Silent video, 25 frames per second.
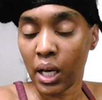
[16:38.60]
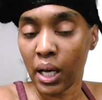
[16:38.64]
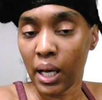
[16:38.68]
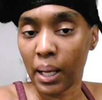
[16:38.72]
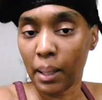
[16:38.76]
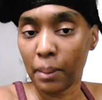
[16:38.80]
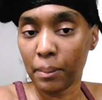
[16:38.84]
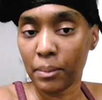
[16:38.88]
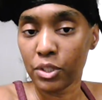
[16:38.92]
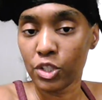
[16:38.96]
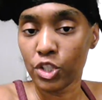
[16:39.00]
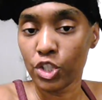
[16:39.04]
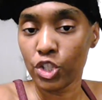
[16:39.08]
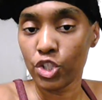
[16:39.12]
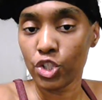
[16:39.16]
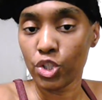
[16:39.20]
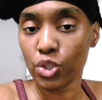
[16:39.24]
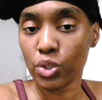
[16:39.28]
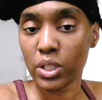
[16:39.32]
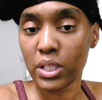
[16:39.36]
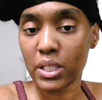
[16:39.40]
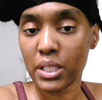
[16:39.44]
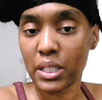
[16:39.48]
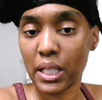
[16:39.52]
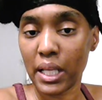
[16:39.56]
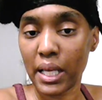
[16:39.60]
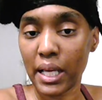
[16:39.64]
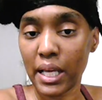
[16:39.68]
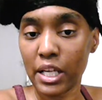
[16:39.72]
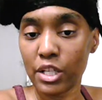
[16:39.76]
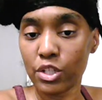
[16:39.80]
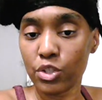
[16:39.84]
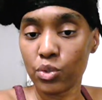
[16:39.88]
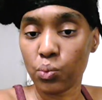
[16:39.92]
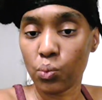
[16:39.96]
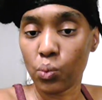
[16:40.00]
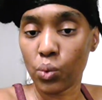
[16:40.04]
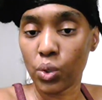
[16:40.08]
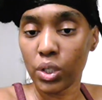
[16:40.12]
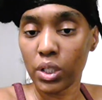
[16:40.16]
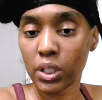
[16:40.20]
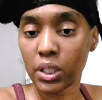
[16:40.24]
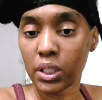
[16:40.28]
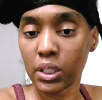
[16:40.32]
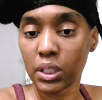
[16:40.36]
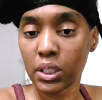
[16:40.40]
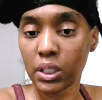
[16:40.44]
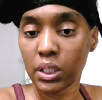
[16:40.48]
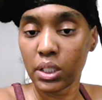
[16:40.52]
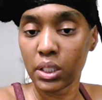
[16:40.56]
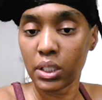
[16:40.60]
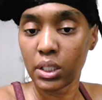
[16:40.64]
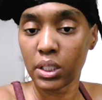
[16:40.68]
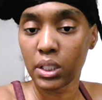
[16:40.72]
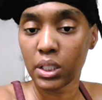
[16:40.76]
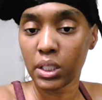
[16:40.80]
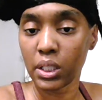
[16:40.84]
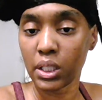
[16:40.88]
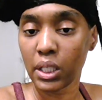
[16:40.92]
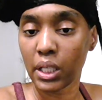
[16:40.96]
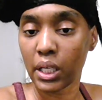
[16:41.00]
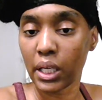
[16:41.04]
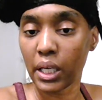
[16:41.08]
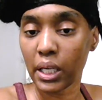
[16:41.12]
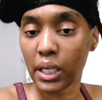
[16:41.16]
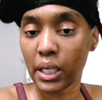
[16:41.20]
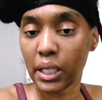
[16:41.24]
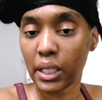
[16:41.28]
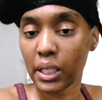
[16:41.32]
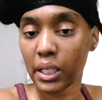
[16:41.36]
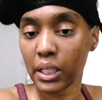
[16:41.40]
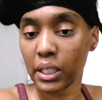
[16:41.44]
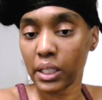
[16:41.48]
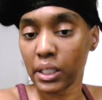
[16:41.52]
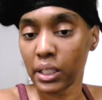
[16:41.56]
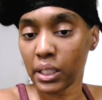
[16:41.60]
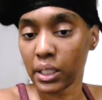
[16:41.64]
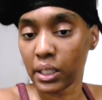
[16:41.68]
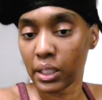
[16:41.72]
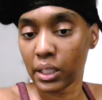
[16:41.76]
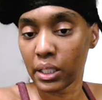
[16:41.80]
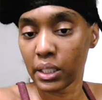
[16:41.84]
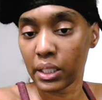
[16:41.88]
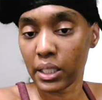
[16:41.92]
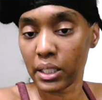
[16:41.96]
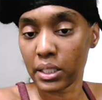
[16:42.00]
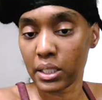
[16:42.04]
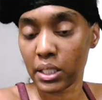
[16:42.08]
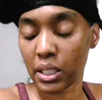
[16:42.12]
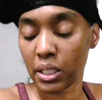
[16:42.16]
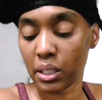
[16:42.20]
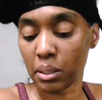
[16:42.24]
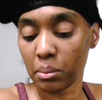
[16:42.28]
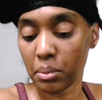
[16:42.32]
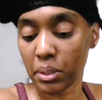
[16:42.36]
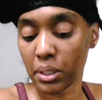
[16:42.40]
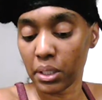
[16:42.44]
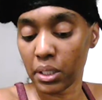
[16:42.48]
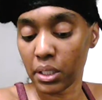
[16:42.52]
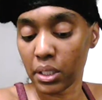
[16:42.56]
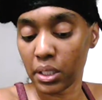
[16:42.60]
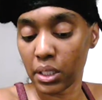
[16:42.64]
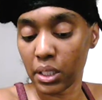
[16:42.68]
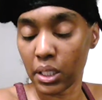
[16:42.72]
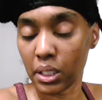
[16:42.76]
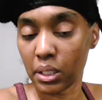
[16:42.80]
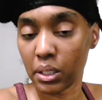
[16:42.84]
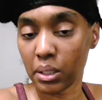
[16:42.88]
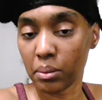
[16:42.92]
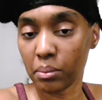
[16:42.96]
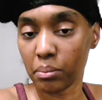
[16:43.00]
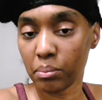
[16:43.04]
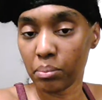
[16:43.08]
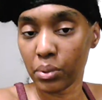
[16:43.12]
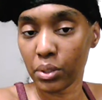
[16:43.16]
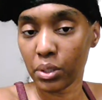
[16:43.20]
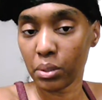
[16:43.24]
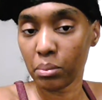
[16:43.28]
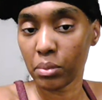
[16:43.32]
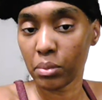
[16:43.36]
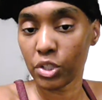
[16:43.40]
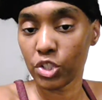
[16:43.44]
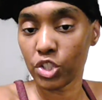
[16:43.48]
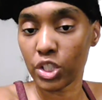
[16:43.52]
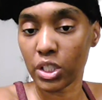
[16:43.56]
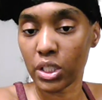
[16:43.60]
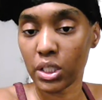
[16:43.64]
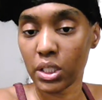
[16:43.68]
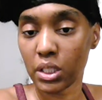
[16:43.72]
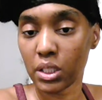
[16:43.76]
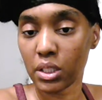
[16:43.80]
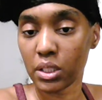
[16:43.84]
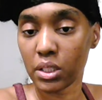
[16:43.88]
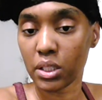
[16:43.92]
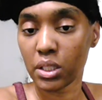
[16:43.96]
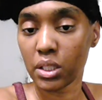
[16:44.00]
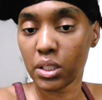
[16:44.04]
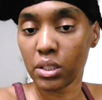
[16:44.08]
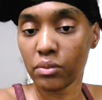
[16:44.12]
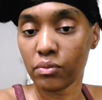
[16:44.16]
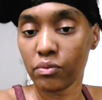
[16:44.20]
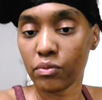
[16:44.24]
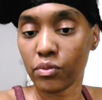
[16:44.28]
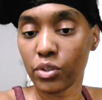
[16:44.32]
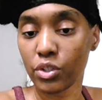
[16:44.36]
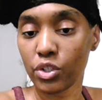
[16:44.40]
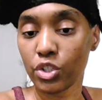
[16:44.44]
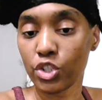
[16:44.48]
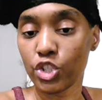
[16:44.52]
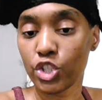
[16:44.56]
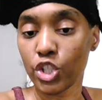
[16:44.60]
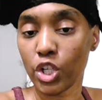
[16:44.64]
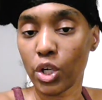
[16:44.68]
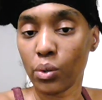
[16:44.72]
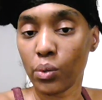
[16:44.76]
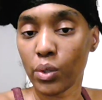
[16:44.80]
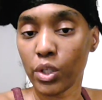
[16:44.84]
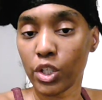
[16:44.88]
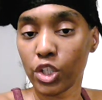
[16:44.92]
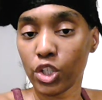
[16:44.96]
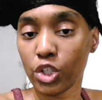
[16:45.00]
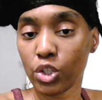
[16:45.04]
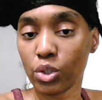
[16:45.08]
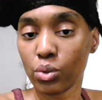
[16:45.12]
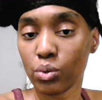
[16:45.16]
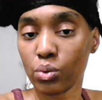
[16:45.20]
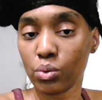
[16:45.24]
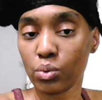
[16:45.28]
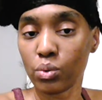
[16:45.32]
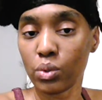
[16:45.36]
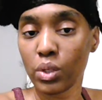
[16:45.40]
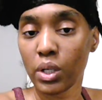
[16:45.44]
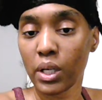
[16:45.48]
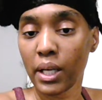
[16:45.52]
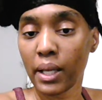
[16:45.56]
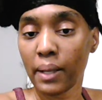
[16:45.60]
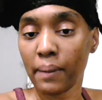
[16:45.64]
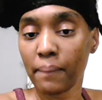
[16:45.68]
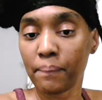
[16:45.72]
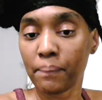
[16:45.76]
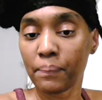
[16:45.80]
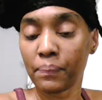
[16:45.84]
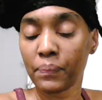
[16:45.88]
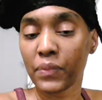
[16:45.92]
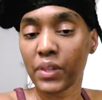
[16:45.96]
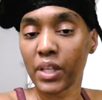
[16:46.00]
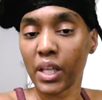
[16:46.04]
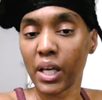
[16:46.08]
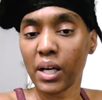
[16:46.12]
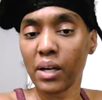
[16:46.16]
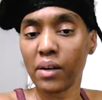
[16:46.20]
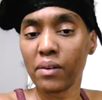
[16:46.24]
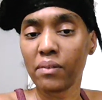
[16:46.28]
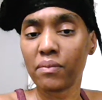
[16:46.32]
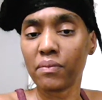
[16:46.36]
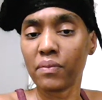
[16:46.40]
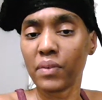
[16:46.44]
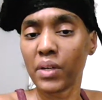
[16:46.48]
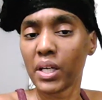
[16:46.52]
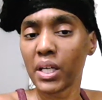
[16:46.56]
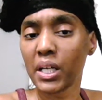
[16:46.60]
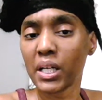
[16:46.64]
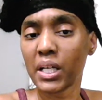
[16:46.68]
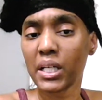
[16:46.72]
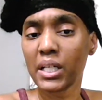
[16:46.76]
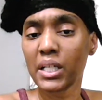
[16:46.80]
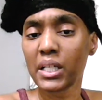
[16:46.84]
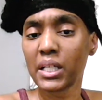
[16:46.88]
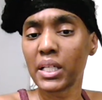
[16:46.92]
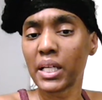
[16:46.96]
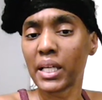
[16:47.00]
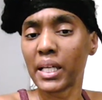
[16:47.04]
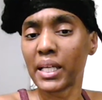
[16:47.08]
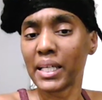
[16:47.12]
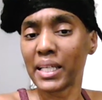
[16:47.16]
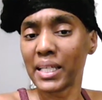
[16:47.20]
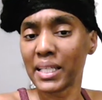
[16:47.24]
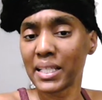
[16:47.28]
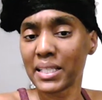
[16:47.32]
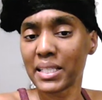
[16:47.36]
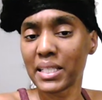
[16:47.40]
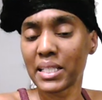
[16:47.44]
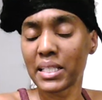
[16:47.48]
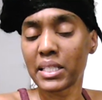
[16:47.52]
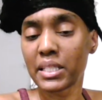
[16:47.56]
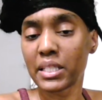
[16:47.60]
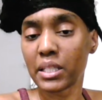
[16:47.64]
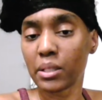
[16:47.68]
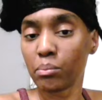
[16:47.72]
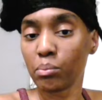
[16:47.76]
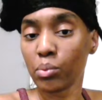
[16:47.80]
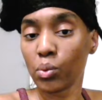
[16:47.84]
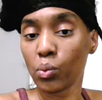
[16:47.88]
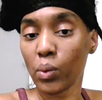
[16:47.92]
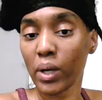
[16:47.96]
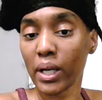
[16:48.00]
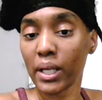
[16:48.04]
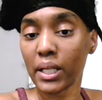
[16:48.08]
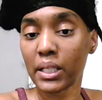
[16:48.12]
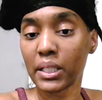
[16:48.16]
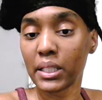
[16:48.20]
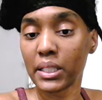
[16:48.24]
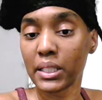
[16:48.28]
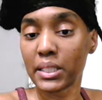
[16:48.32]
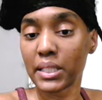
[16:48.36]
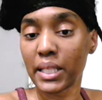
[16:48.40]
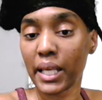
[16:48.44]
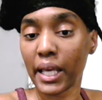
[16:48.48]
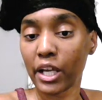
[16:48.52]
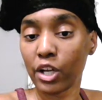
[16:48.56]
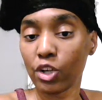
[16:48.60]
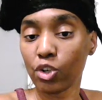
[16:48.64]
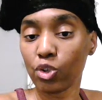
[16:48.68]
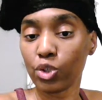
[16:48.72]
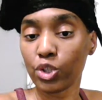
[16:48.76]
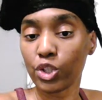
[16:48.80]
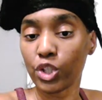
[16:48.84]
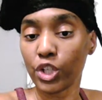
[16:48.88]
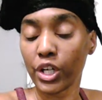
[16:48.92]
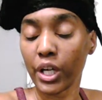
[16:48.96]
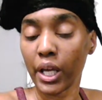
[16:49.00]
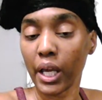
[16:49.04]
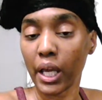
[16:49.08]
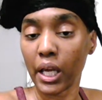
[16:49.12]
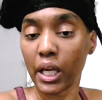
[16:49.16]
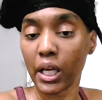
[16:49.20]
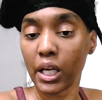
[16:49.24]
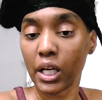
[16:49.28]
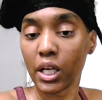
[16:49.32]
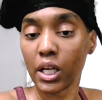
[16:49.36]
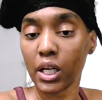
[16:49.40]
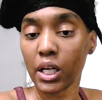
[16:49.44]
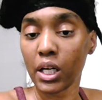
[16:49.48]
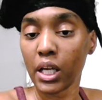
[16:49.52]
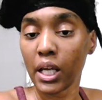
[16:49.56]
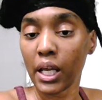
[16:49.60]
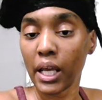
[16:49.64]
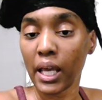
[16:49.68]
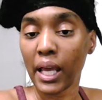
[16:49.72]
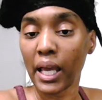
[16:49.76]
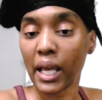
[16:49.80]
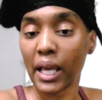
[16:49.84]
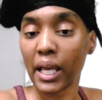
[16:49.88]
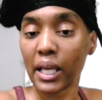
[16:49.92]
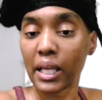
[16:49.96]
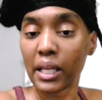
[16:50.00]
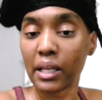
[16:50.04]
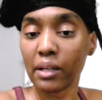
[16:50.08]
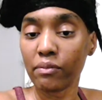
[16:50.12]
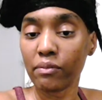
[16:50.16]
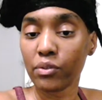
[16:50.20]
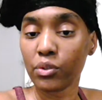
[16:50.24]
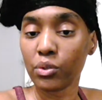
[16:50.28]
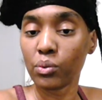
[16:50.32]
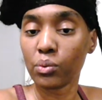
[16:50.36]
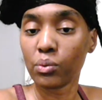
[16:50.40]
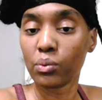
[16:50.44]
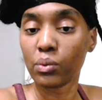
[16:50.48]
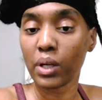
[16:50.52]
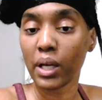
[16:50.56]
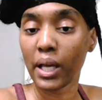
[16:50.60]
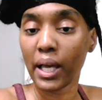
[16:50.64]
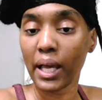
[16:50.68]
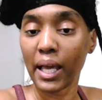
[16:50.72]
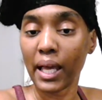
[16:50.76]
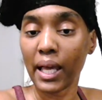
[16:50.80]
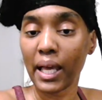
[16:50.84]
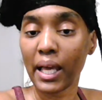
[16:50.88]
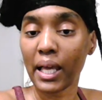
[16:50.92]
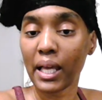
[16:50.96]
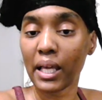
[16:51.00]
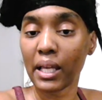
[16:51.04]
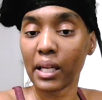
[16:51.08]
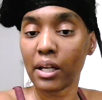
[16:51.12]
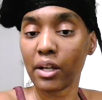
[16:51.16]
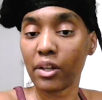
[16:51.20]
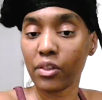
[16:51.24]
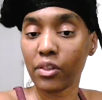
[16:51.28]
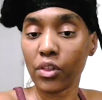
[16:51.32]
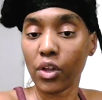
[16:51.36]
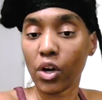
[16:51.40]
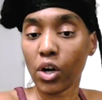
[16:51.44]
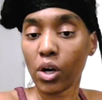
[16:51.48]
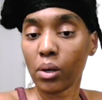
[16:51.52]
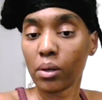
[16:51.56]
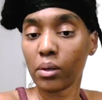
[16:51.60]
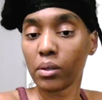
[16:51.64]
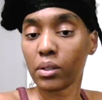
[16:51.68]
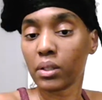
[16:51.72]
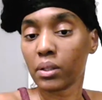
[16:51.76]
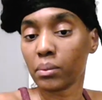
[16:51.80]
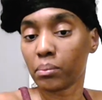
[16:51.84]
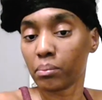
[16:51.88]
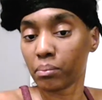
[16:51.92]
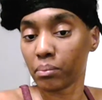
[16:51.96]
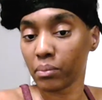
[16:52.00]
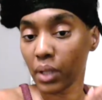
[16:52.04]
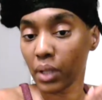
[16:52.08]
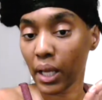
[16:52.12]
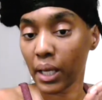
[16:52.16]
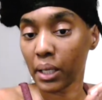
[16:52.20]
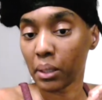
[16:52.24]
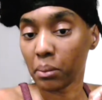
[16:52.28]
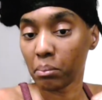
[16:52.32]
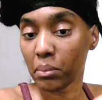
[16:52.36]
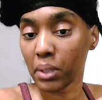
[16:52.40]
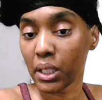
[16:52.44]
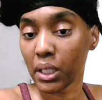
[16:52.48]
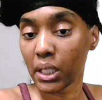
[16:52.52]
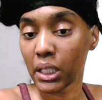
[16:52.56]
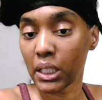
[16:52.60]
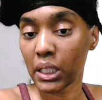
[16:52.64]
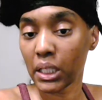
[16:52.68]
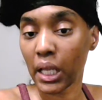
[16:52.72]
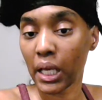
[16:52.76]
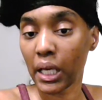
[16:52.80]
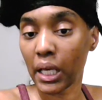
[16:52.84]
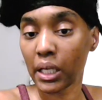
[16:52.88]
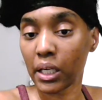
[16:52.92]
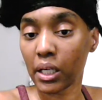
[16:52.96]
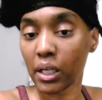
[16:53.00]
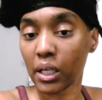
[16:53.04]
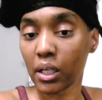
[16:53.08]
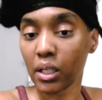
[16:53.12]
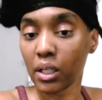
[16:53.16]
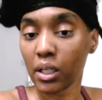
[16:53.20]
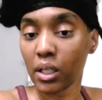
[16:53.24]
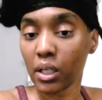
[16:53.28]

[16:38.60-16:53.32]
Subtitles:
gonna just do this last one, and that's gonna be pretty much it for showing you a very easy, simple way to detangle your hair. And if you had a thought like me, like